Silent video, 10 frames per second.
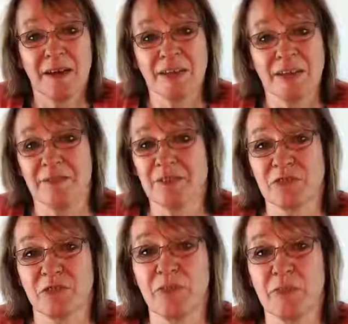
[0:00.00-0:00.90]
give a
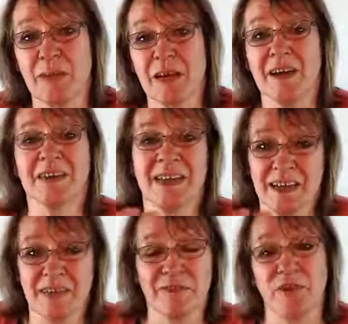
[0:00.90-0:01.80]
story behind it,
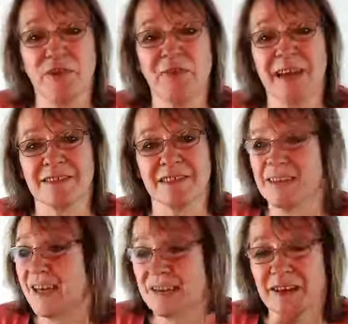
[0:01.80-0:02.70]
a few facts in
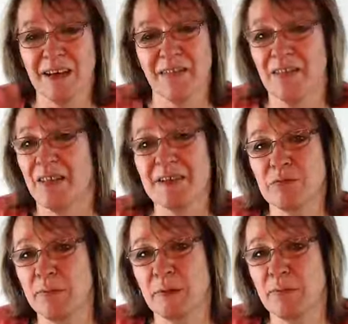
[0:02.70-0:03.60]
that. That's
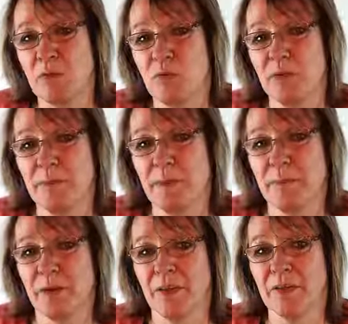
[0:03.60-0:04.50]
what people will
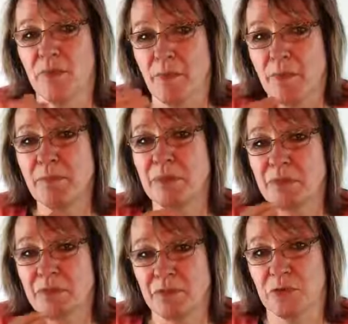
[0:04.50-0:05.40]
remember. They'll remember the
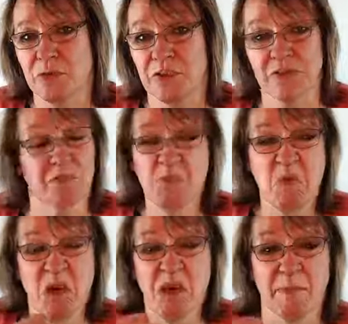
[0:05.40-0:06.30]
stories.
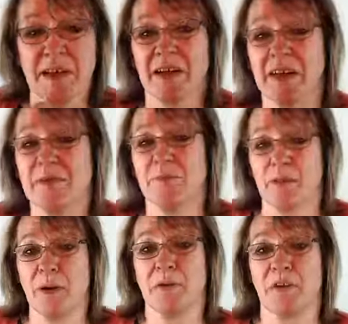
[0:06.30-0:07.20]
May not
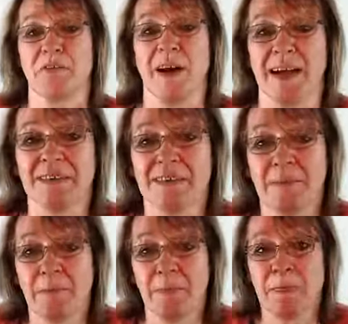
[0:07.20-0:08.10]
remember the facts.
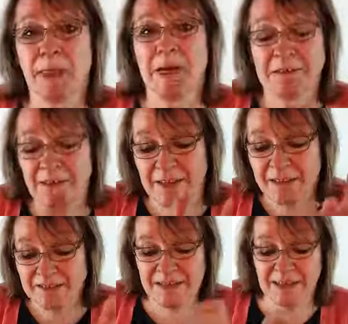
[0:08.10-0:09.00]
So
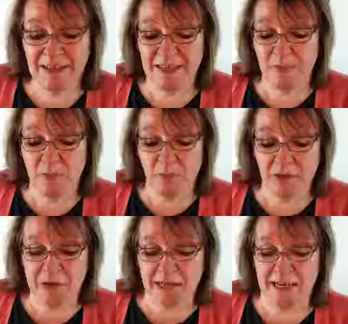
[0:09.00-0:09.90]
that's the key to what we're
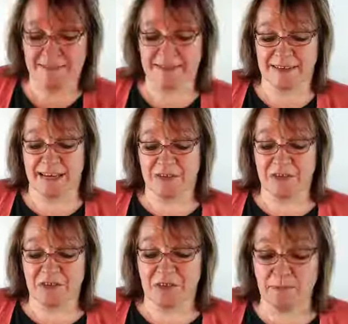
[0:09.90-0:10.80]
looking at today.
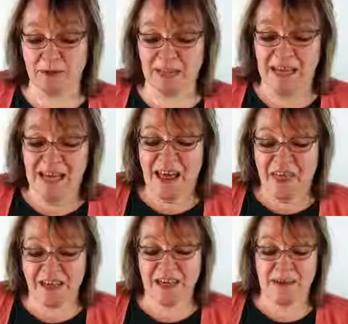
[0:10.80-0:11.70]
Just simply
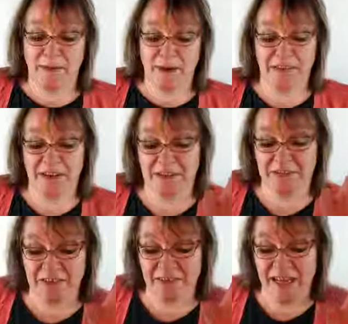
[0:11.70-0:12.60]
think about this.
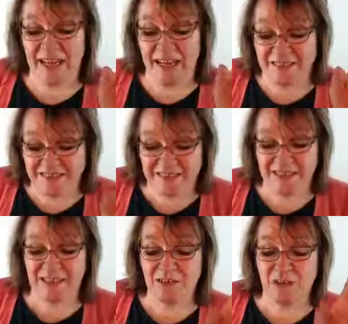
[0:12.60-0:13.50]
Just get a
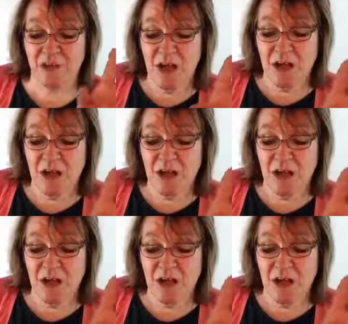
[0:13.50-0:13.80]
single